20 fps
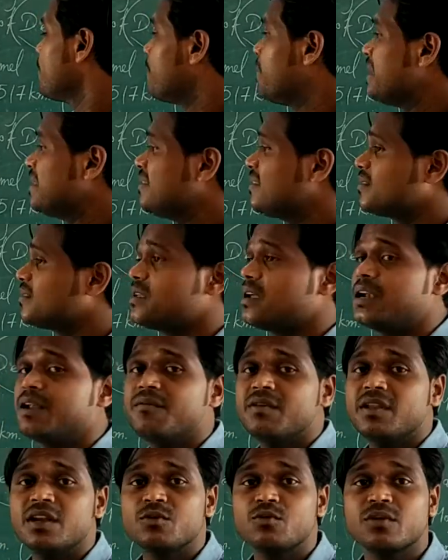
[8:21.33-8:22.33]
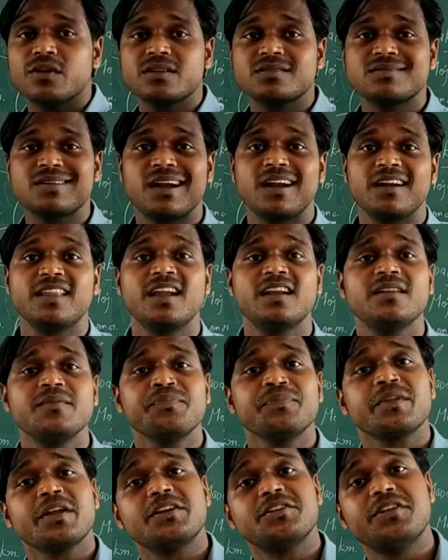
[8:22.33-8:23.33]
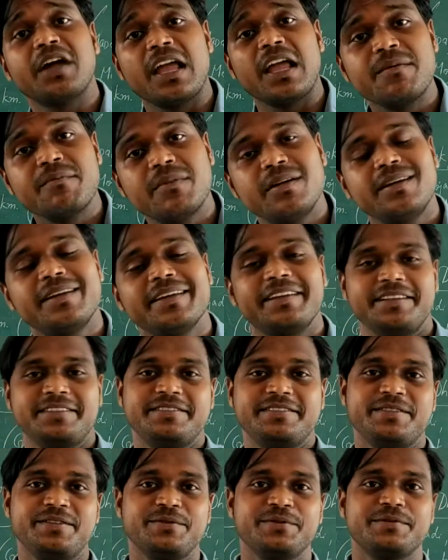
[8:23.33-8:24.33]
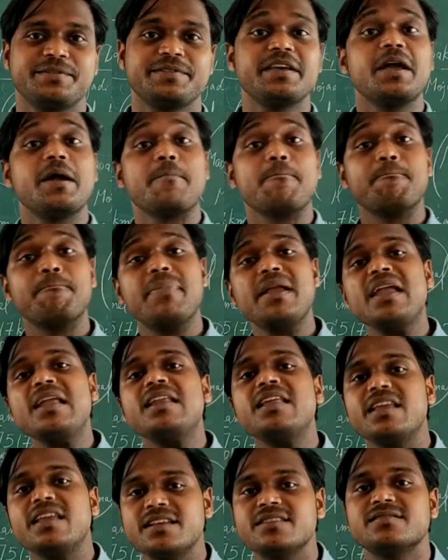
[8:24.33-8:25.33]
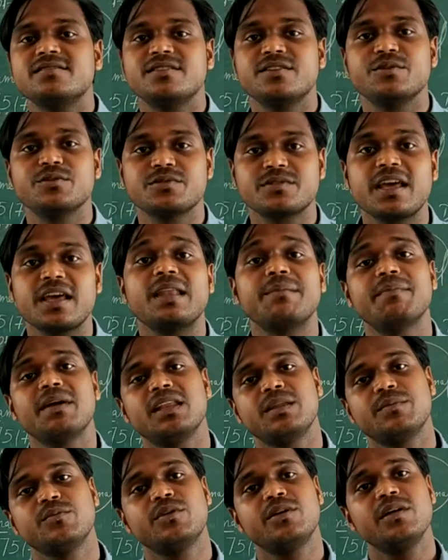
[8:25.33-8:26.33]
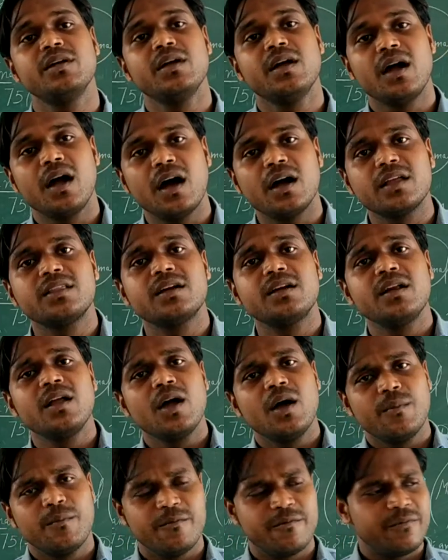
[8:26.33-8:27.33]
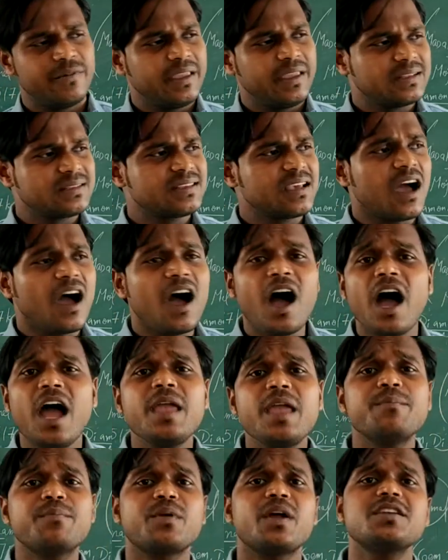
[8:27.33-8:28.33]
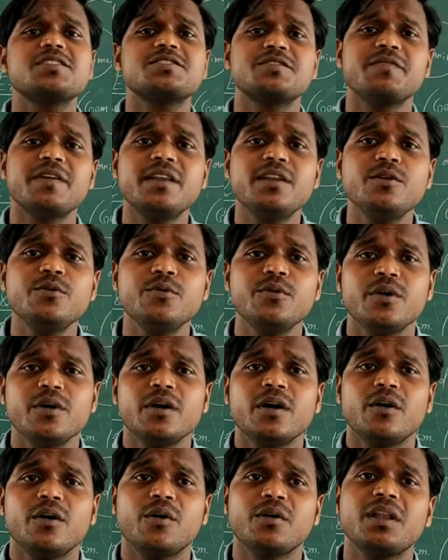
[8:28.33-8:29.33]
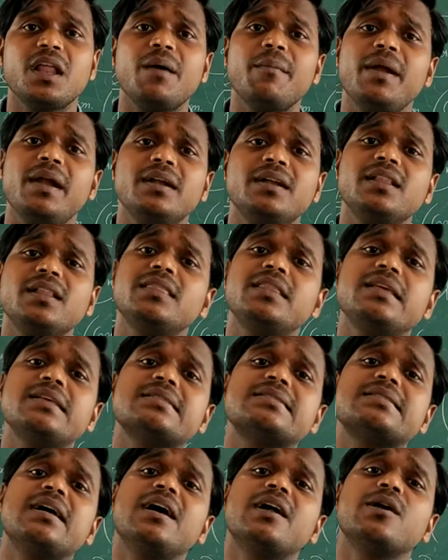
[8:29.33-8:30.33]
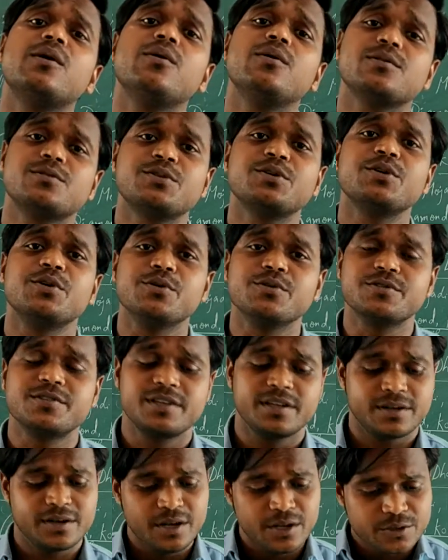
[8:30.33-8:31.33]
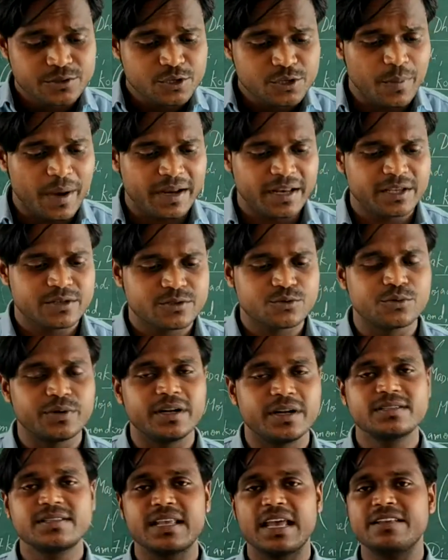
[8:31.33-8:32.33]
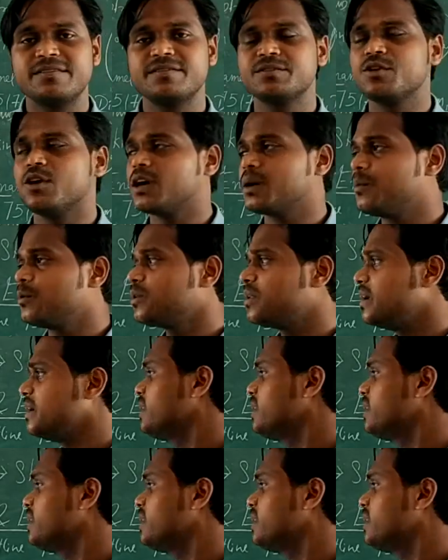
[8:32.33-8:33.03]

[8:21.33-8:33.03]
basic theory, we need to understand that diamond is used, bead is used, and many more other, we can say, high priced value ornamental things are also used here. So my dear students, as we talk about the